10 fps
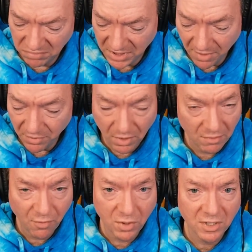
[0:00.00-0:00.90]
Several
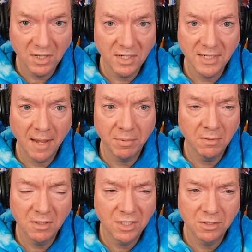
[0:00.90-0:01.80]
unfortunate things
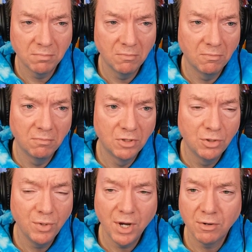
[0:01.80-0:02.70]
happened. This is
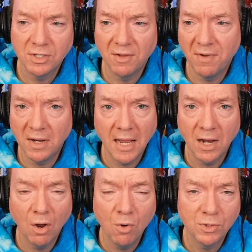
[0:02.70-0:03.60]
2 years. They finally
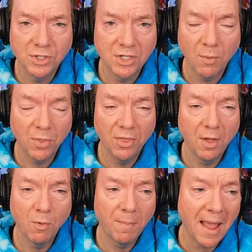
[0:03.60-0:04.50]
had hosts. They
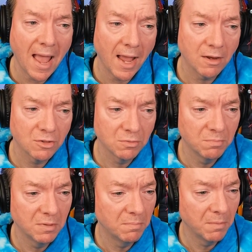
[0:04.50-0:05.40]
were back. So
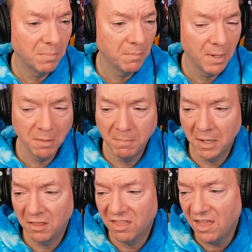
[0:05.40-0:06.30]
it'd be a
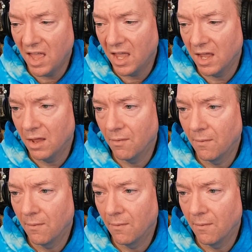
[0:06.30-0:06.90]
big thing.